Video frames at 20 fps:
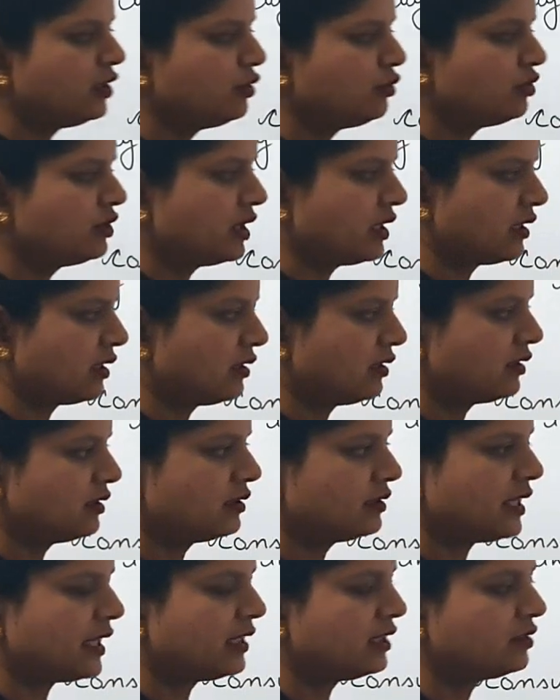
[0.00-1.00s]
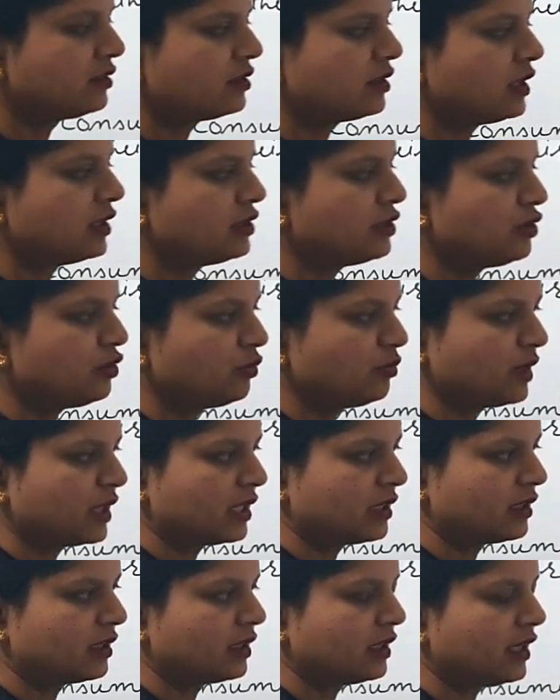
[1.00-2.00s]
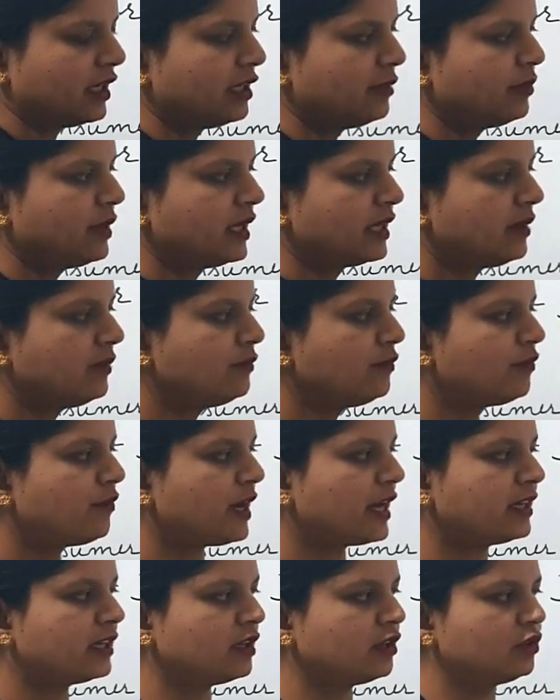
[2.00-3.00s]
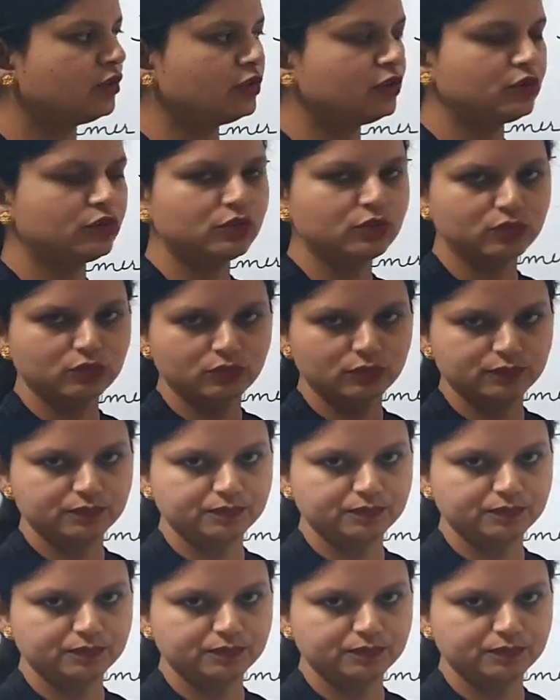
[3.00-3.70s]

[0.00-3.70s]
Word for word: user, that is consumer, it becomes final good too.